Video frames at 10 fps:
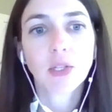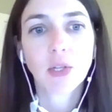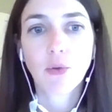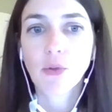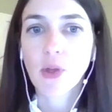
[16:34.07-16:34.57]

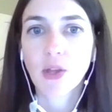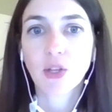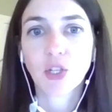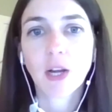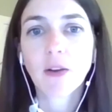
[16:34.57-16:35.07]
so the
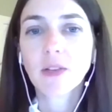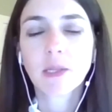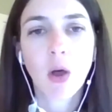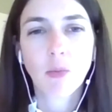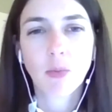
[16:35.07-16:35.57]
share of
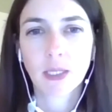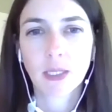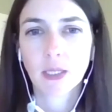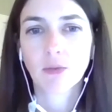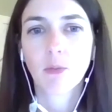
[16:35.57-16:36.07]
small
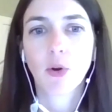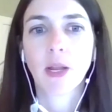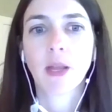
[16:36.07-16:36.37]
businesses reporting